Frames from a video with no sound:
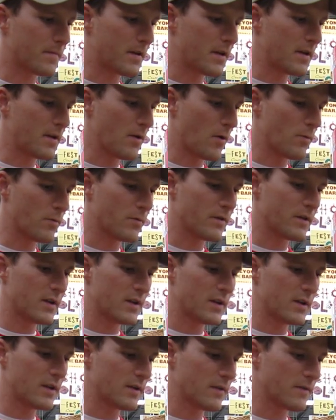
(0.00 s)
the
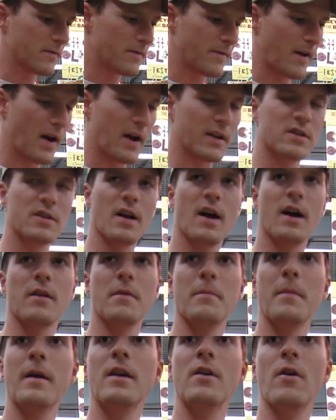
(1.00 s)
only fine
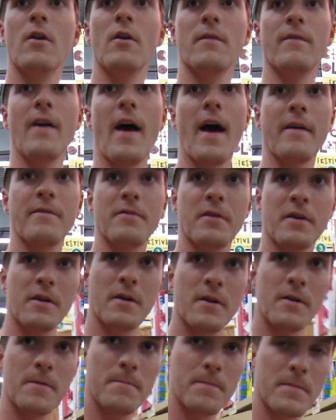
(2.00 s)
chocolate made in all of
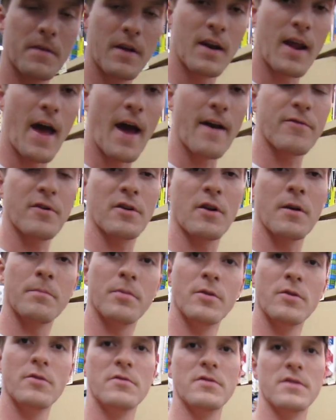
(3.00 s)
Africa, and Africa
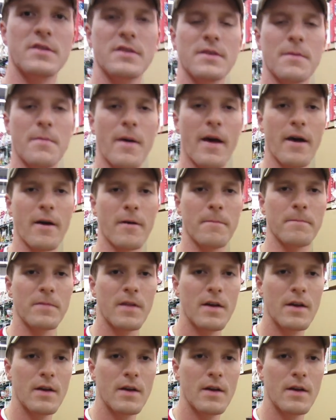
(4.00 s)
produces about